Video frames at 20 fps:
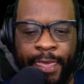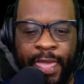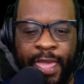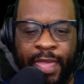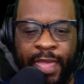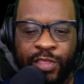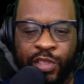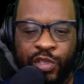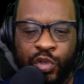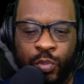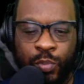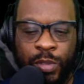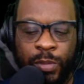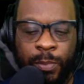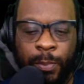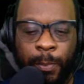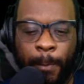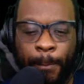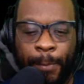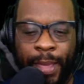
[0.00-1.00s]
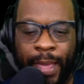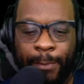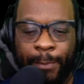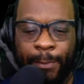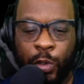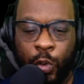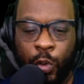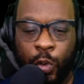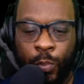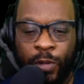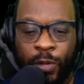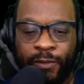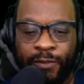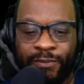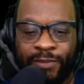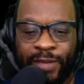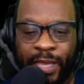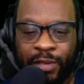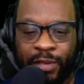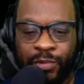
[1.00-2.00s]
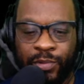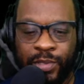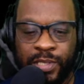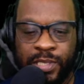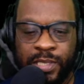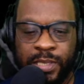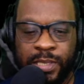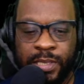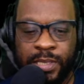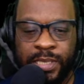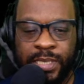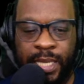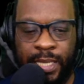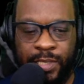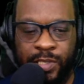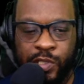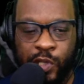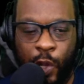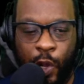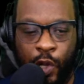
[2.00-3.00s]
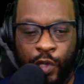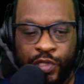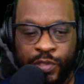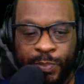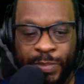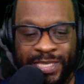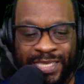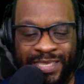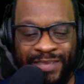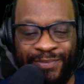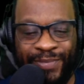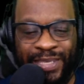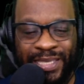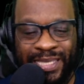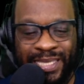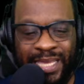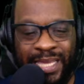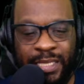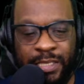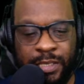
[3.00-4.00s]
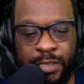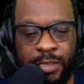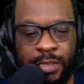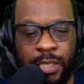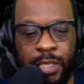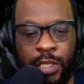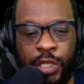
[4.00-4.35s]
and the human papillomavirus test are specific tests